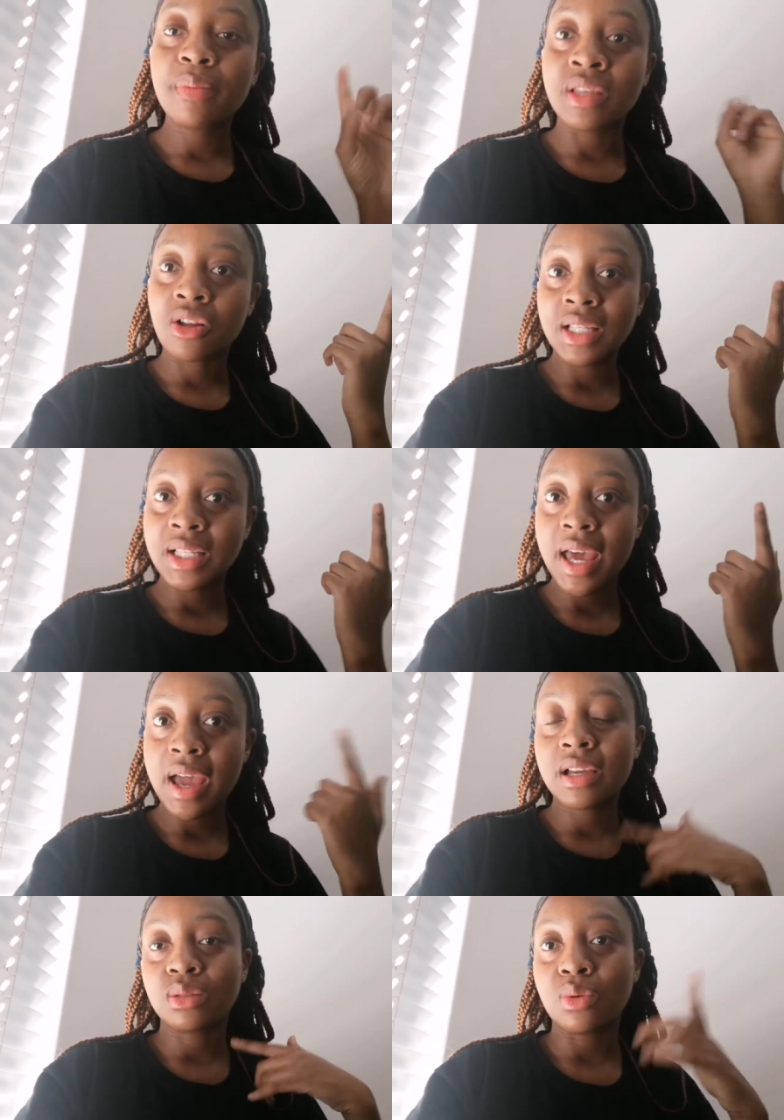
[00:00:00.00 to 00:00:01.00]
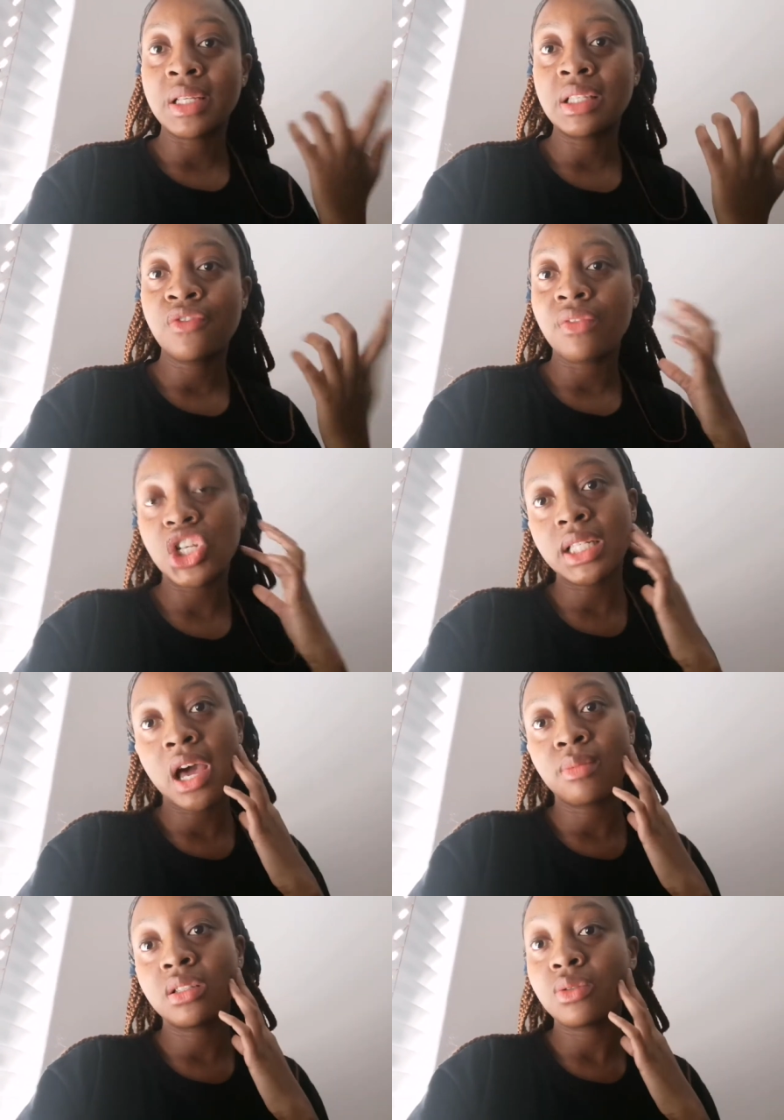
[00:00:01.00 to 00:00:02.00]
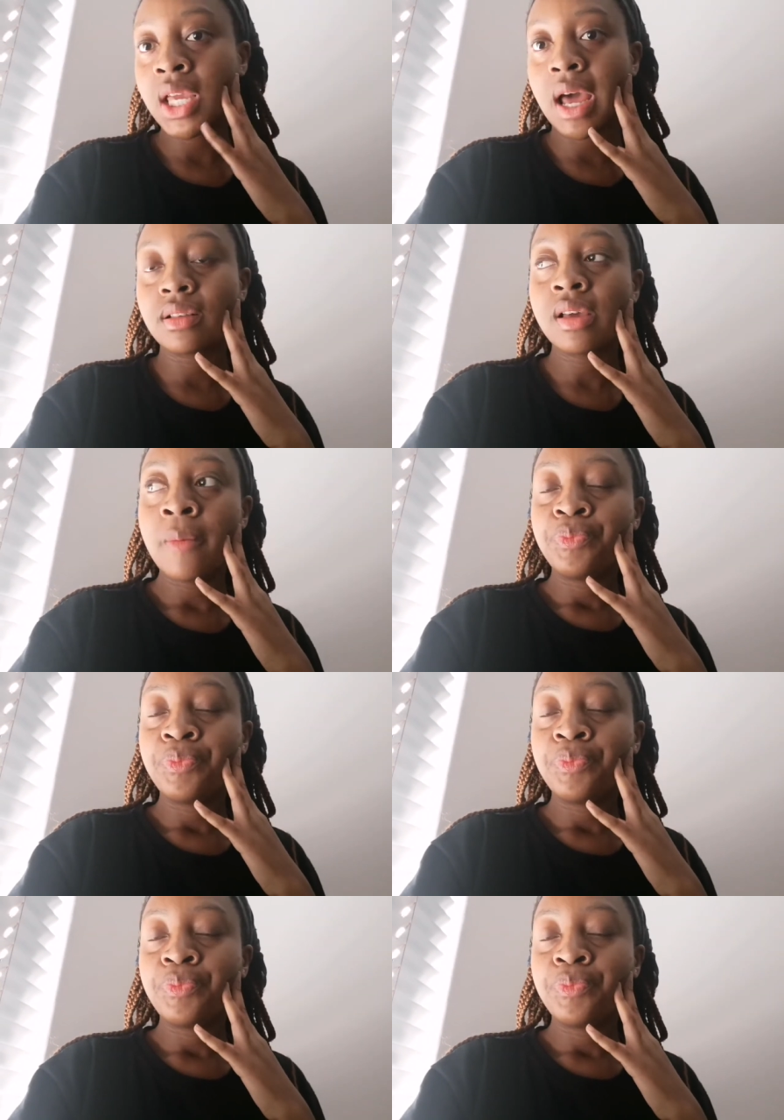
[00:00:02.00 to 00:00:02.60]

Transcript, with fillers: the Costa Tech. So please, if you haven't checked it out, please do check it out.